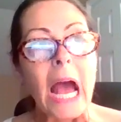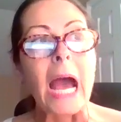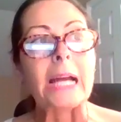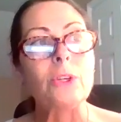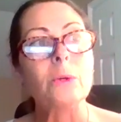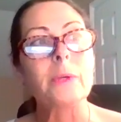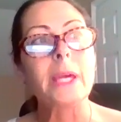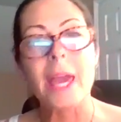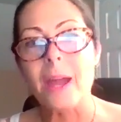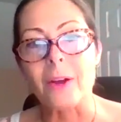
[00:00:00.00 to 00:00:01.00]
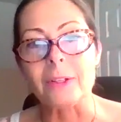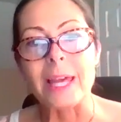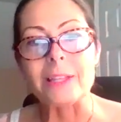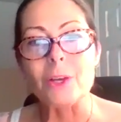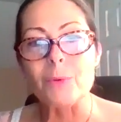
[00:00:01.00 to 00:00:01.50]
I don't care.
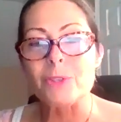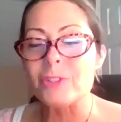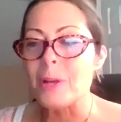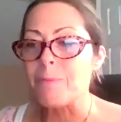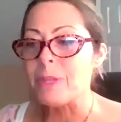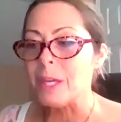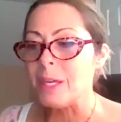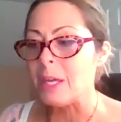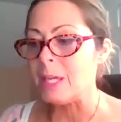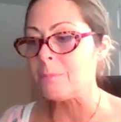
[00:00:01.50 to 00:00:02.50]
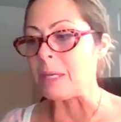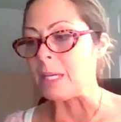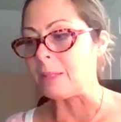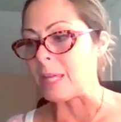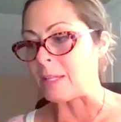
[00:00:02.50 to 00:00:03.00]
Like, there was something in
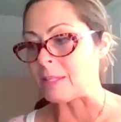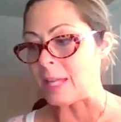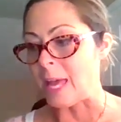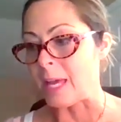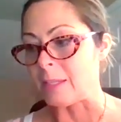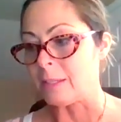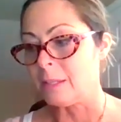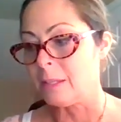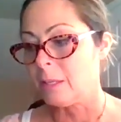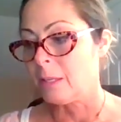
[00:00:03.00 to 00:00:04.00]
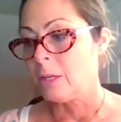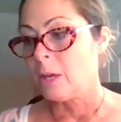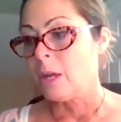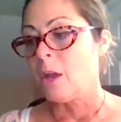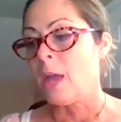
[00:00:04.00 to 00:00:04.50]
me that said,
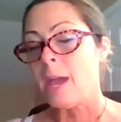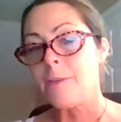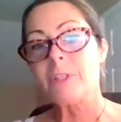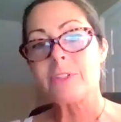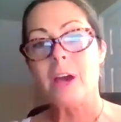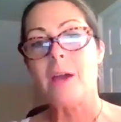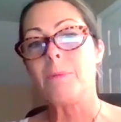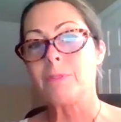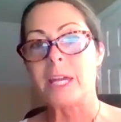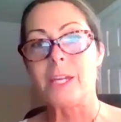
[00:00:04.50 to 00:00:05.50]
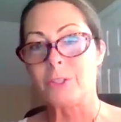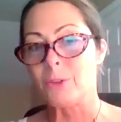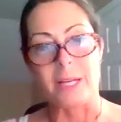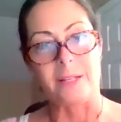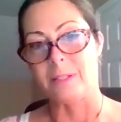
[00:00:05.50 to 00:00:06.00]
every time you've taken a
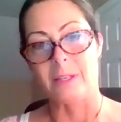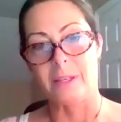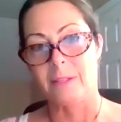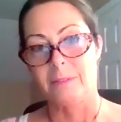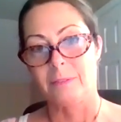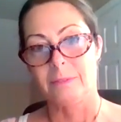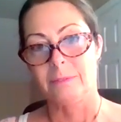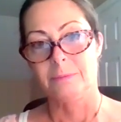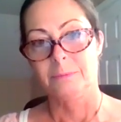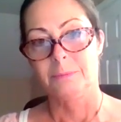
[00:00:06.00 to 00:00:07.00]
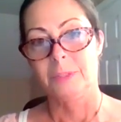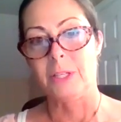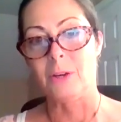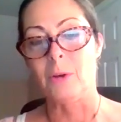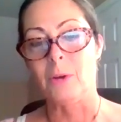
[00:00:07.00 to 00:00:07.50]
risk, you
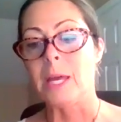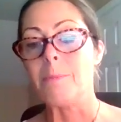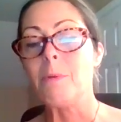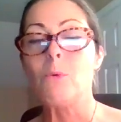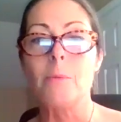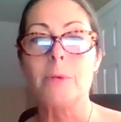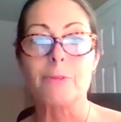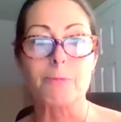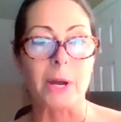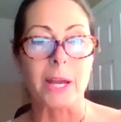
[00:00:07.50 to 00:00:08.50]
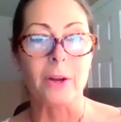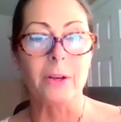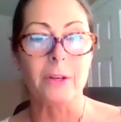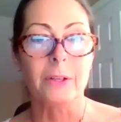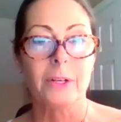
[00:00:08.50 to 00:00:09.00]
know, and I'm a woman of
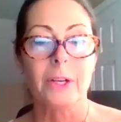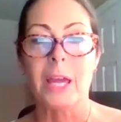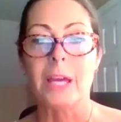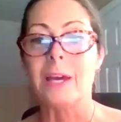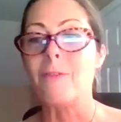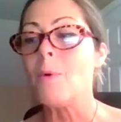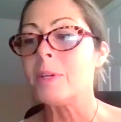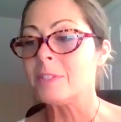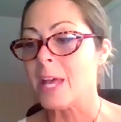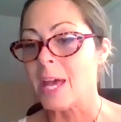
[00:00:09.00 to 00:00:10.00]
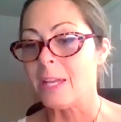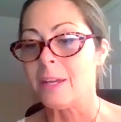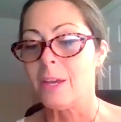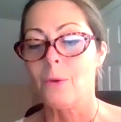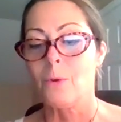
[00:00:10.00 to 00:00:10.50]
prayer. And I've always said,
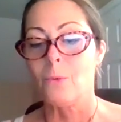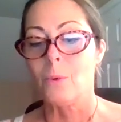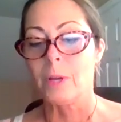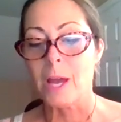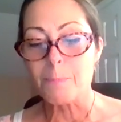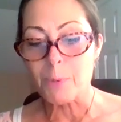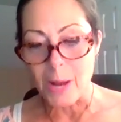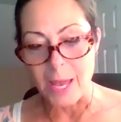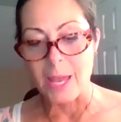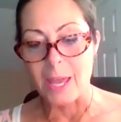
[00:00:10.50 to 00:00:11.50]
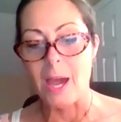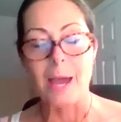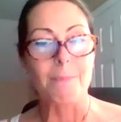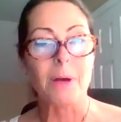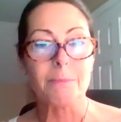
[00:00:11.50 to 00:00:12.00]
when I pray,
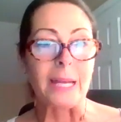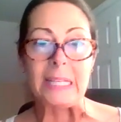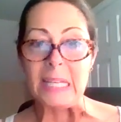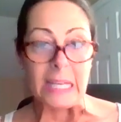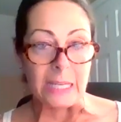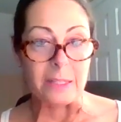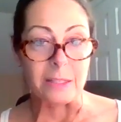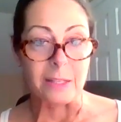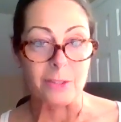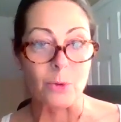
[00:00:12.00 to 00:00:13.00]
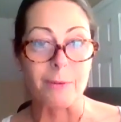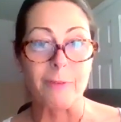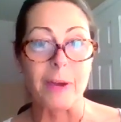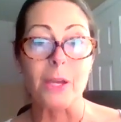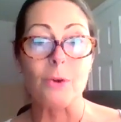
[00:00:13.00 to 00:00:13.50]
I'm on my knees. So if
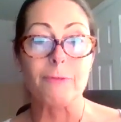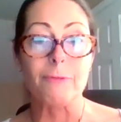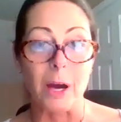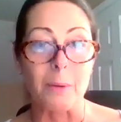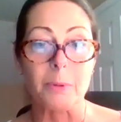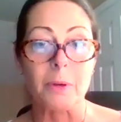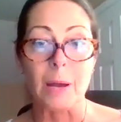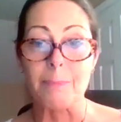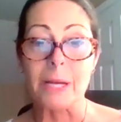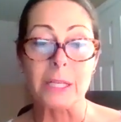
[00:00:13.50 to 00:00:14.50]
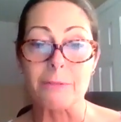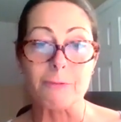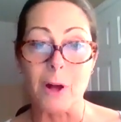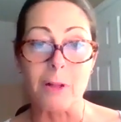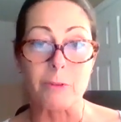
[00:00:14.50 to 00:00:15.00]
I goof up, I'm not going to
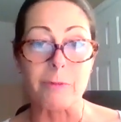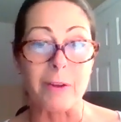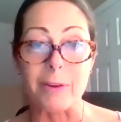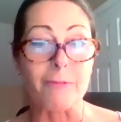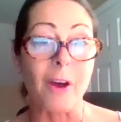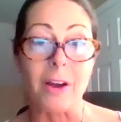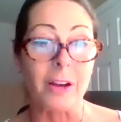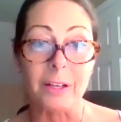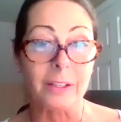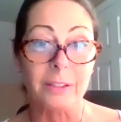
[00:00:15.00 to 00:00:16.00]
fall from very far.